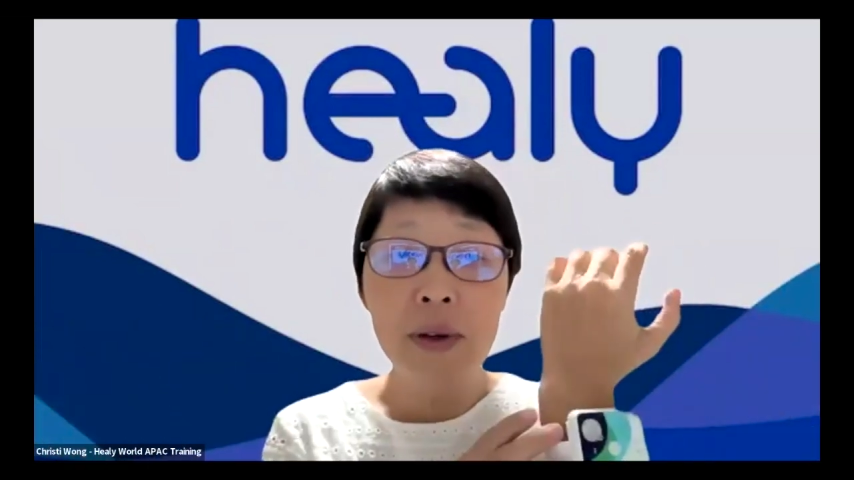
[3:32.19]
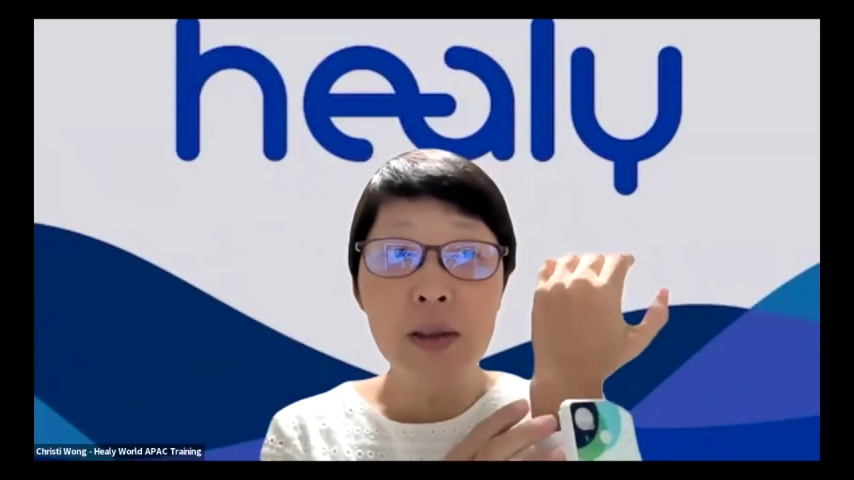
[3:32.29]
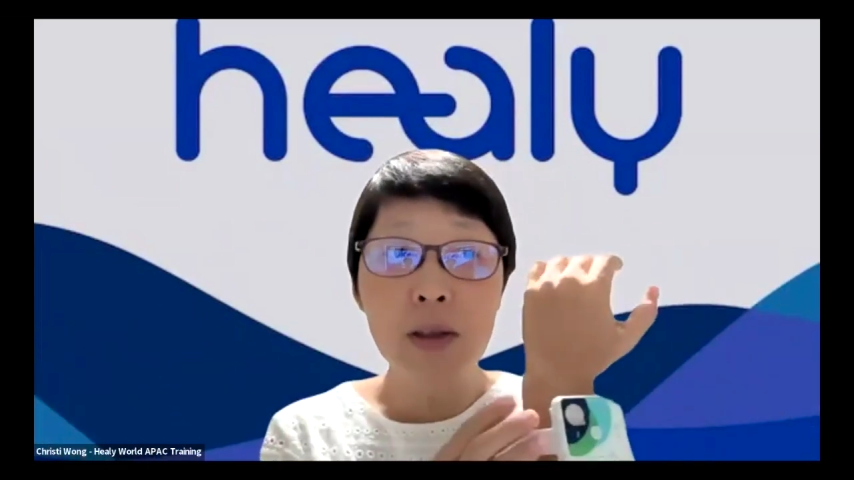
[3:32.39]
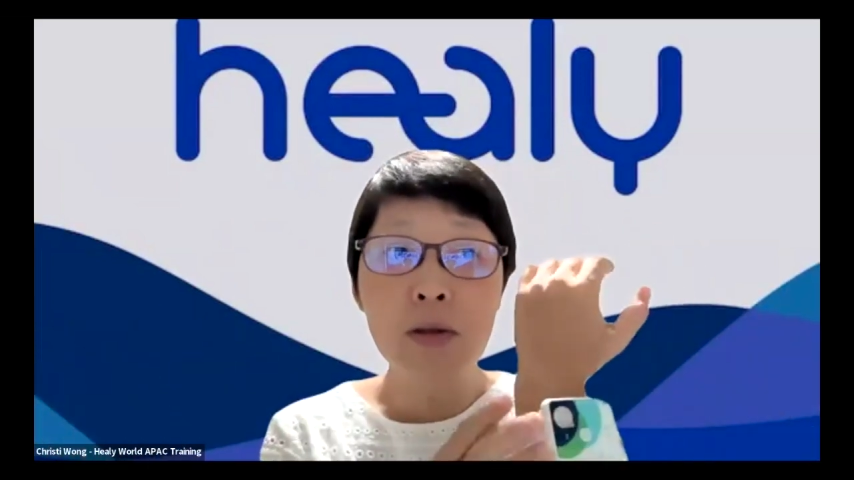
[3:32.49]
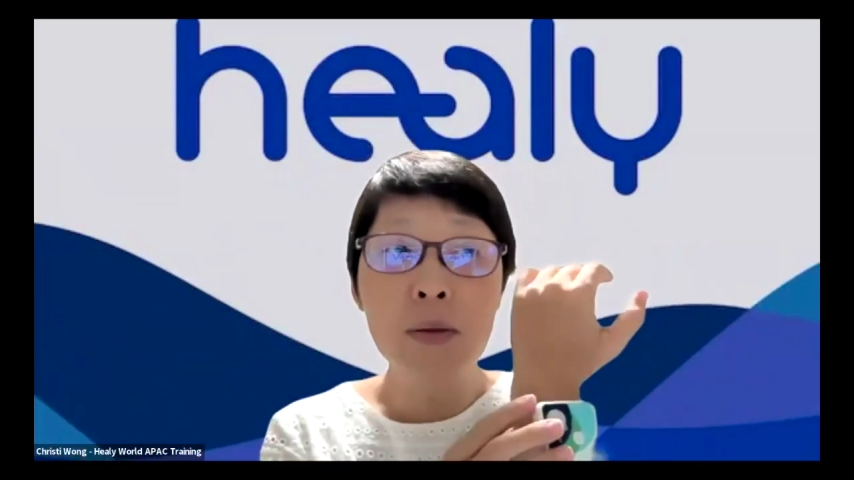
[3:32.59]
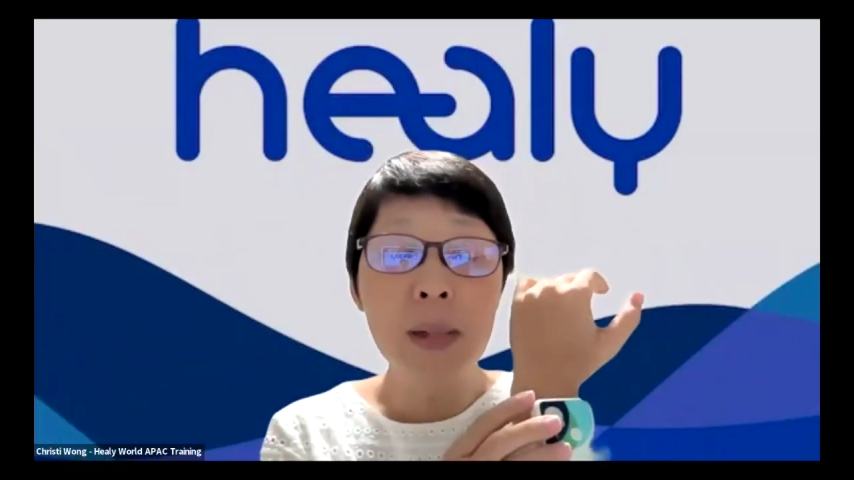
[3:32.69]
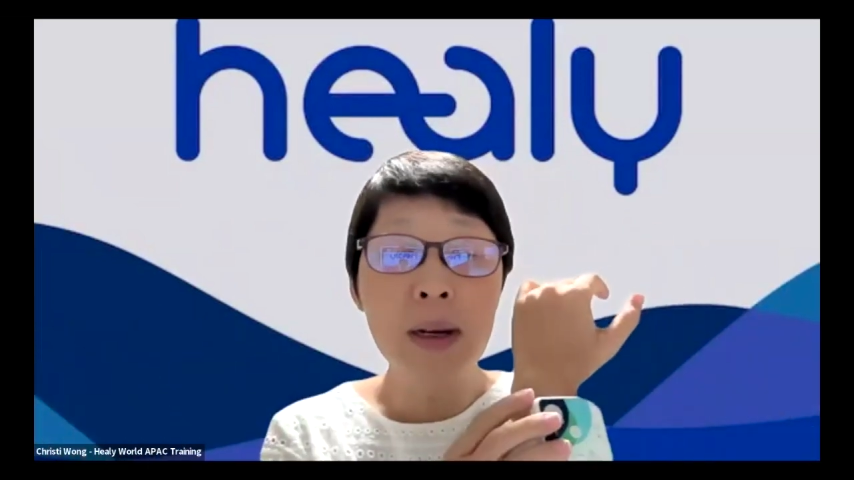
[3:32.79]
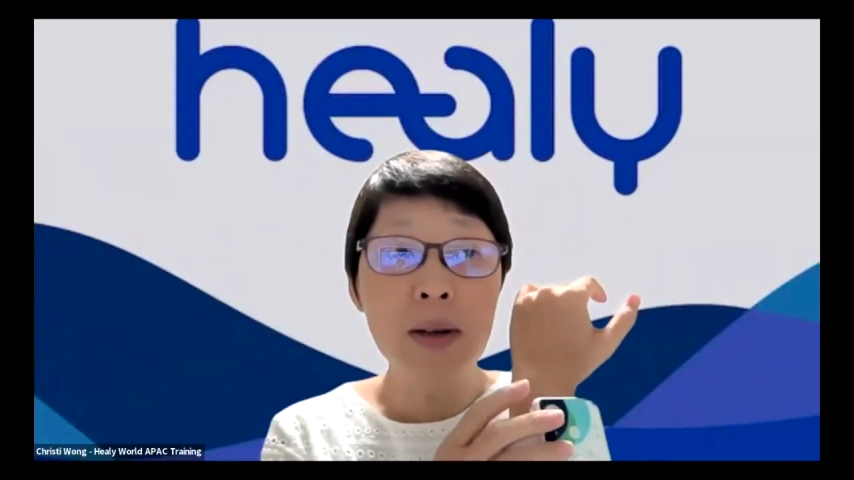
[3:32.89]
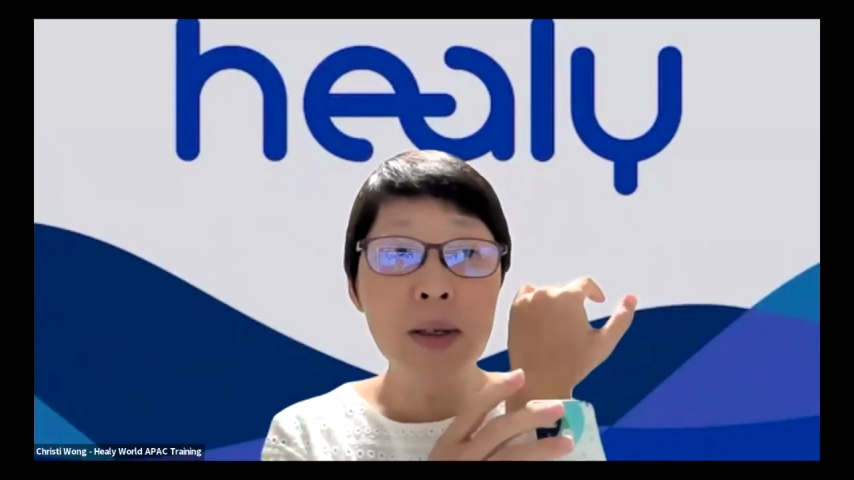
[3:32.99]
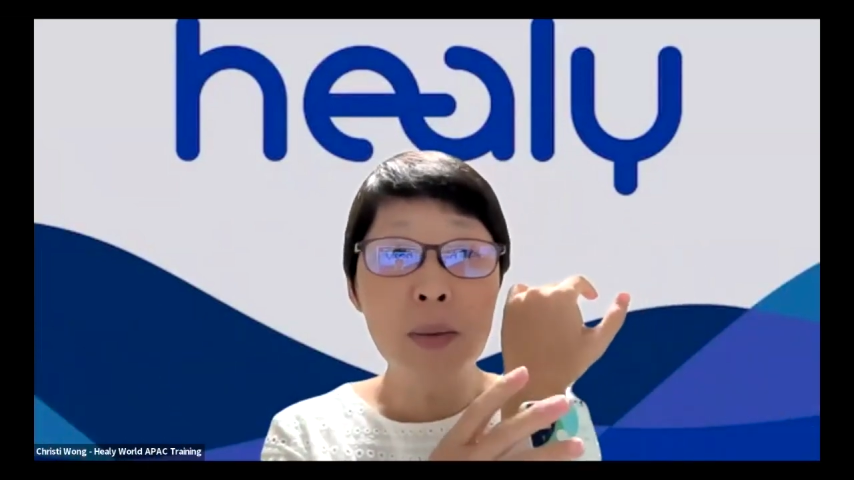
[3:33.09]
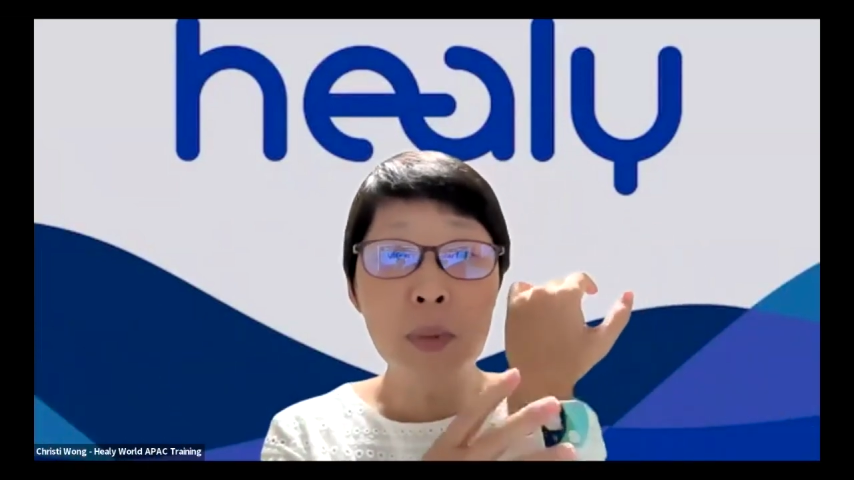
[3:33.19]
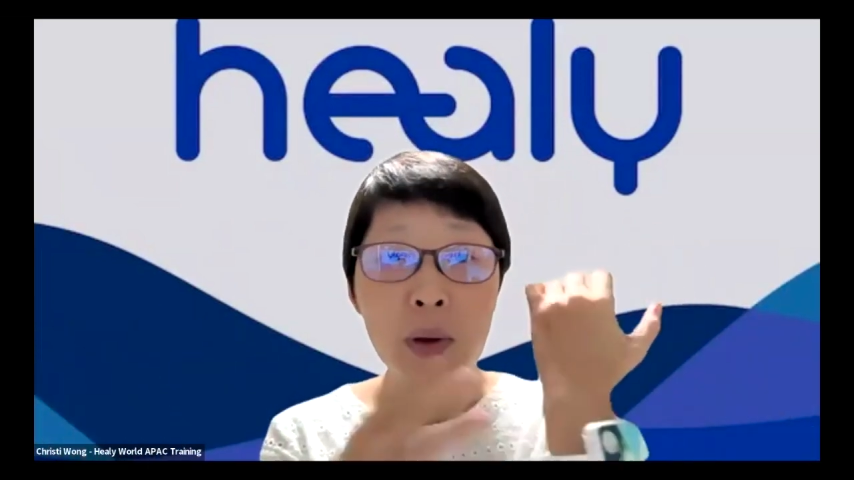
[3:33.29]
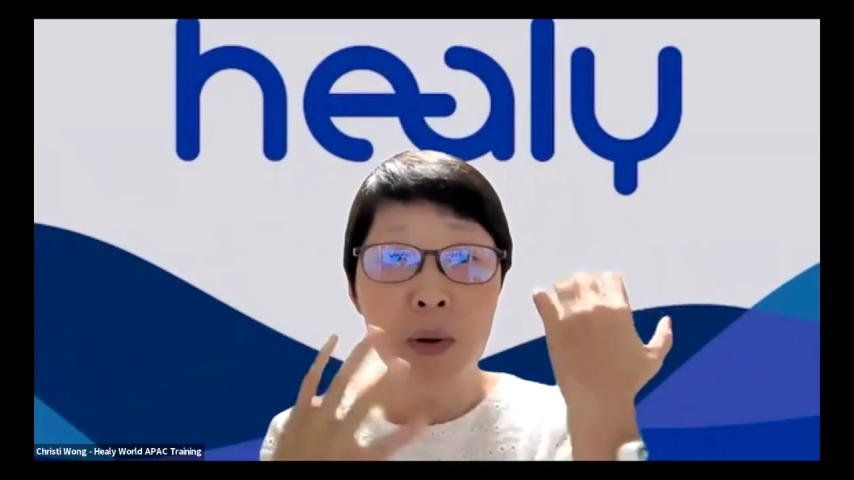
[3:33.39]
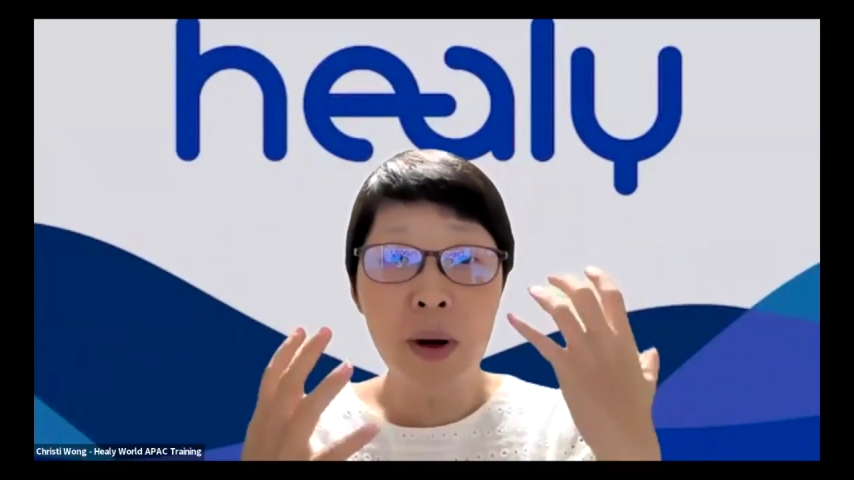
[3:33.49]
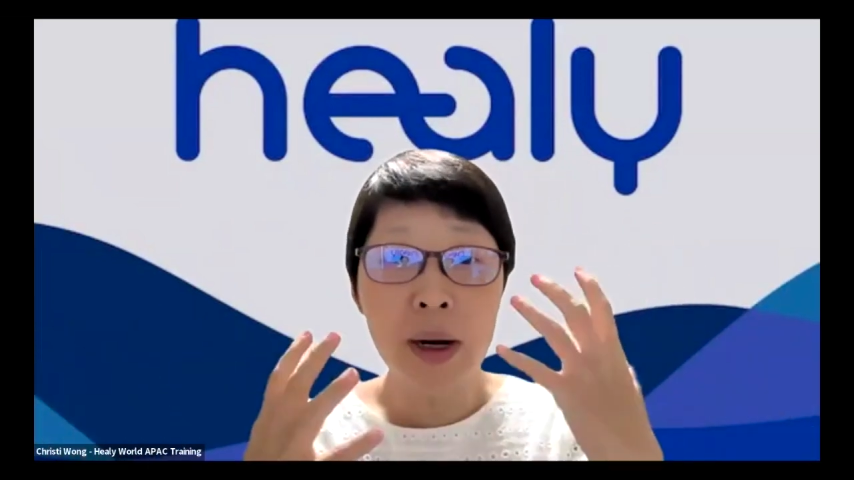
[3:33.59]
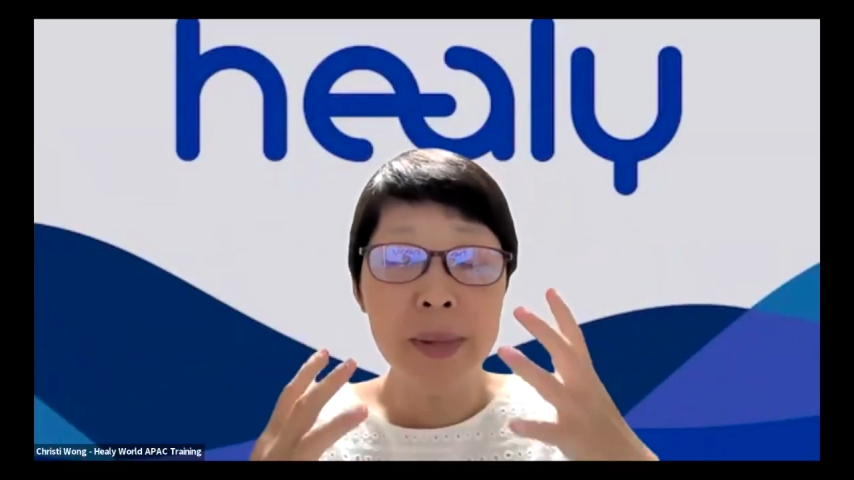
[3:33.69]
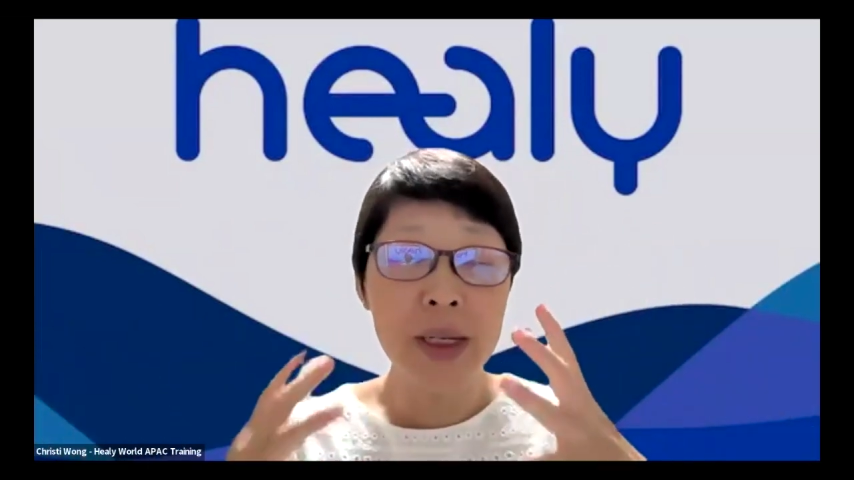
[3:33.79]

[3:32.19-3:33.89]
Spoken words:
is good because the program